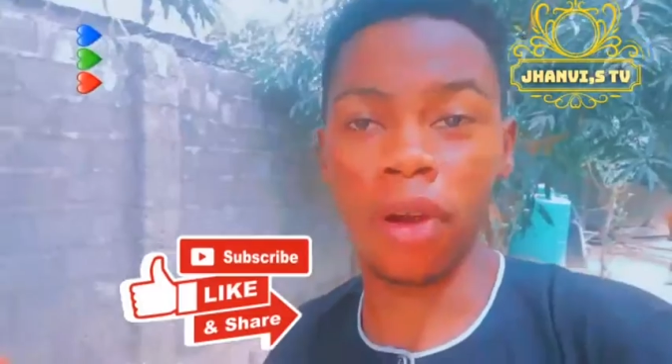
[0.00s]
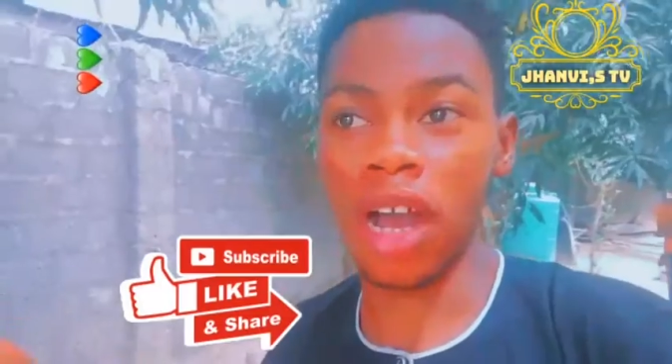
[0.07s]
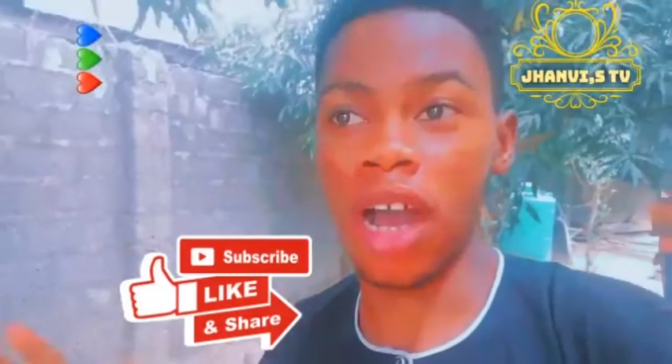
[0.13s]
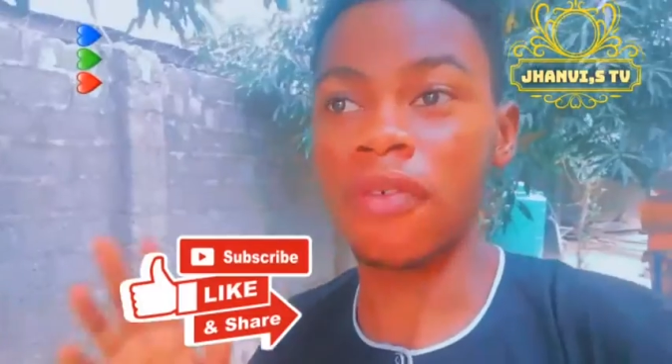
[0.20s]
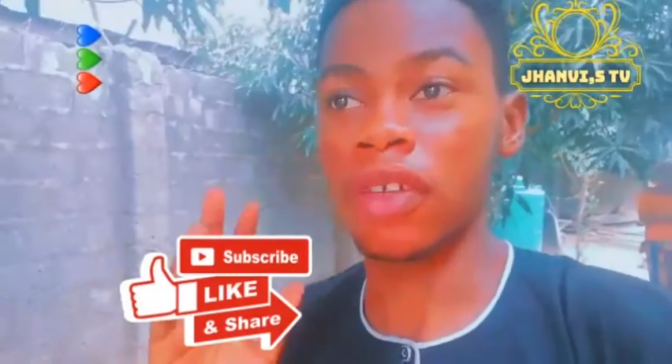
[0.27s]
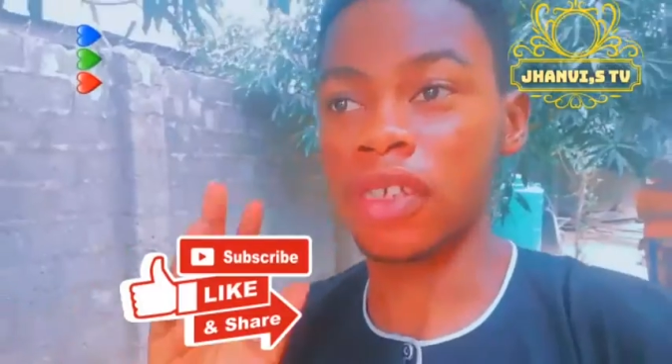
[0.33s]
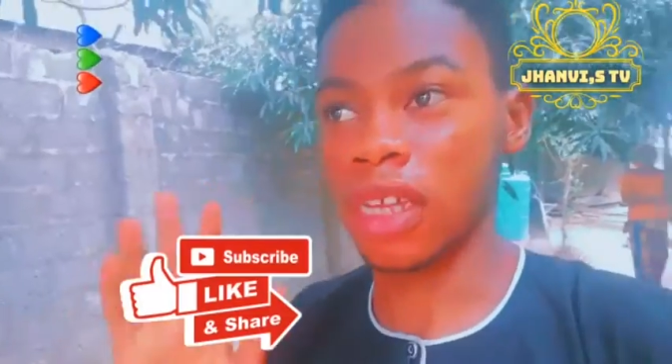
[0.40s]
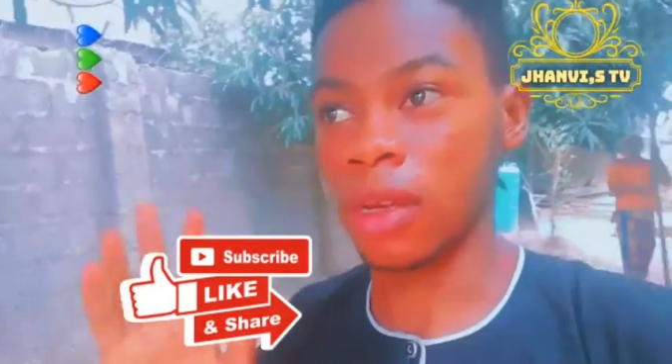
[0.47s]
I
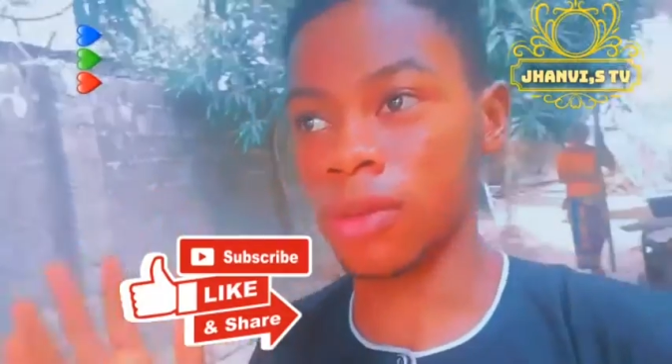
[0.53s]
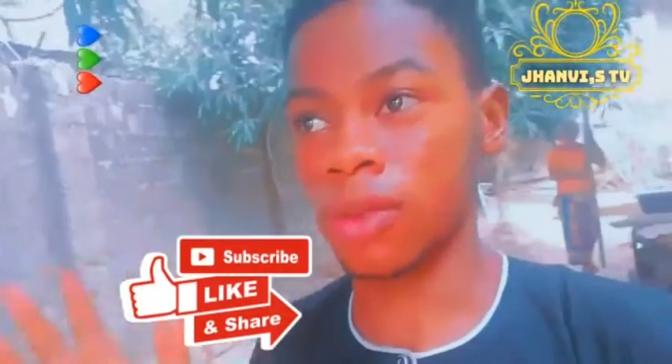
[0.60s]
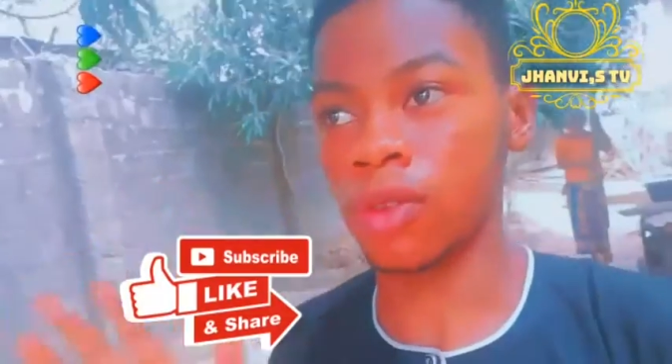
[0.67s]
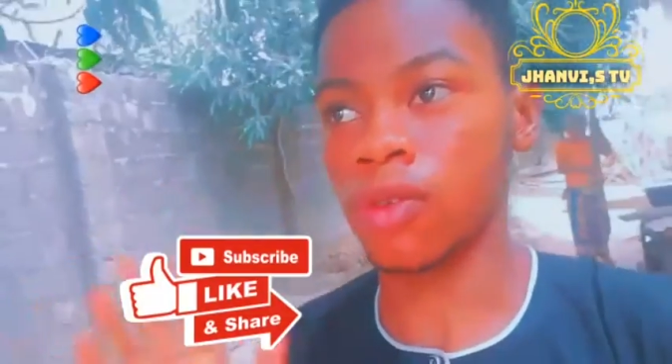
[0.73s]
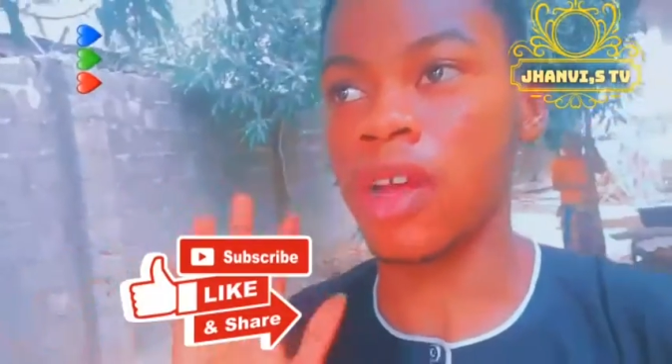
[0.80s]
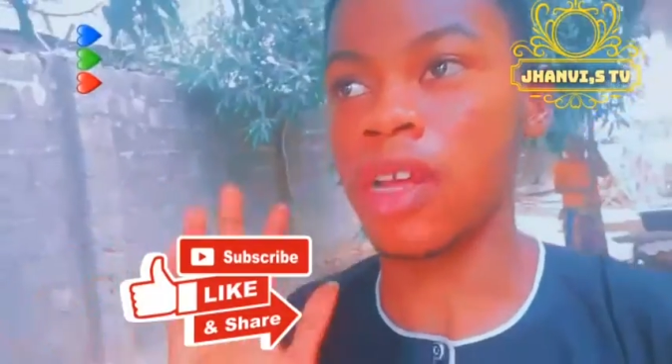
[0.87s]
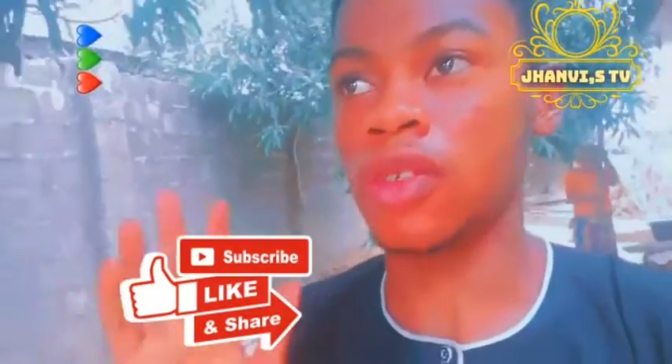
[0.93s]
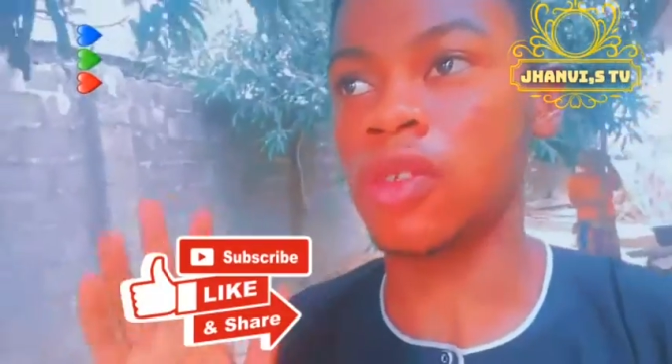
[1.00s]
have exams
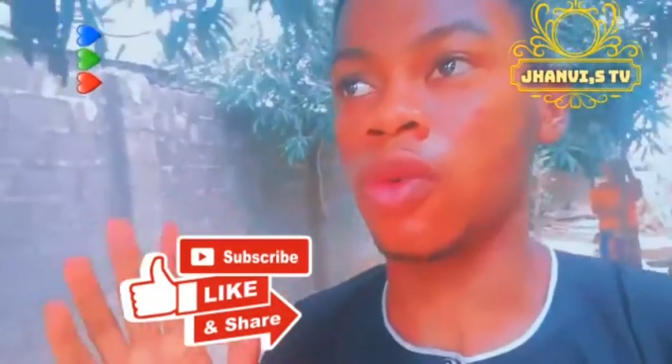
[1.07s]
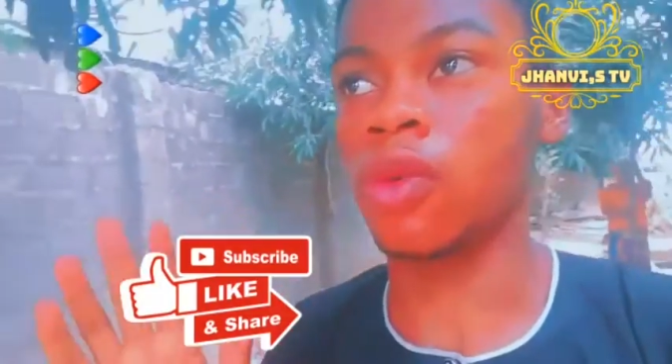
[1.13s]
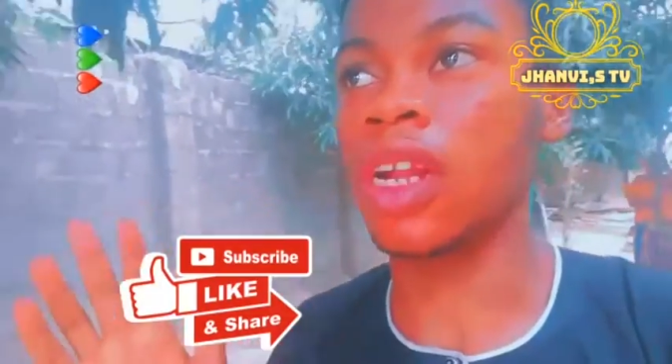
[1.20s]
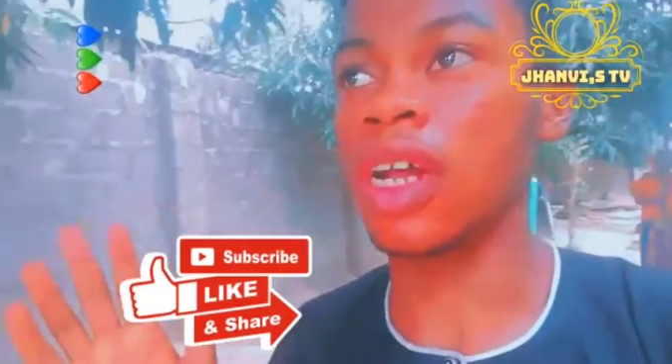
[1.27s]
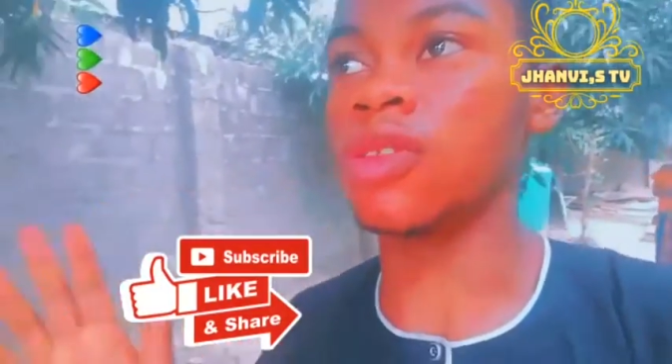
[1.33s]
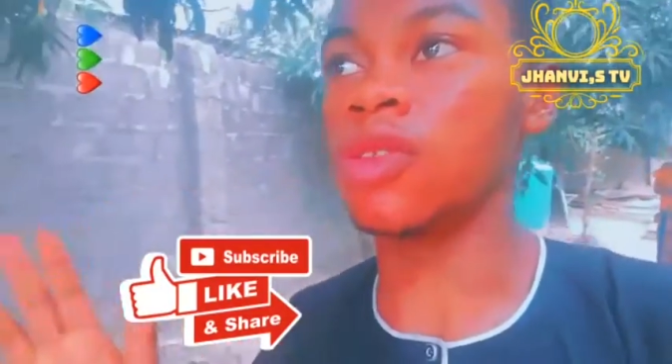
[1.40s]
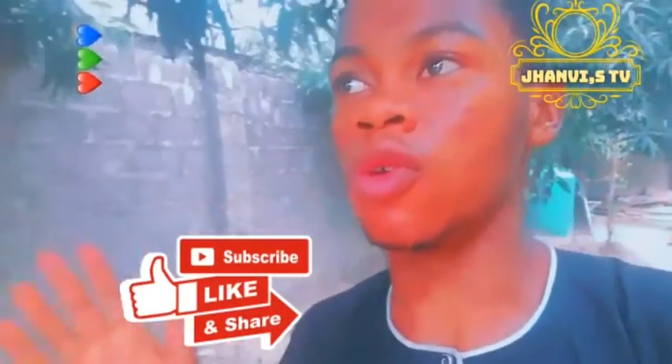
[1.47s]
to write, so when I'm